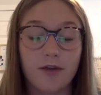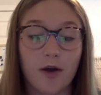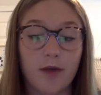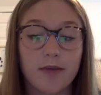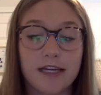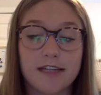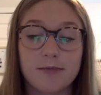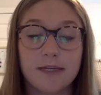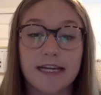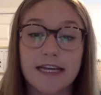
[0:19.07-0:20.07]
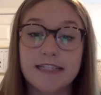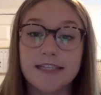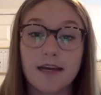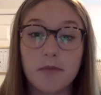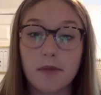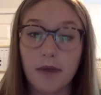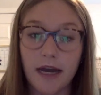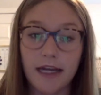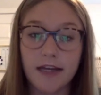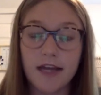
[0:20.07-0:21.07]
farm because one day it's going to be
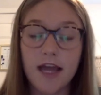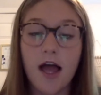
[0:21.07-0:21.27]
mine.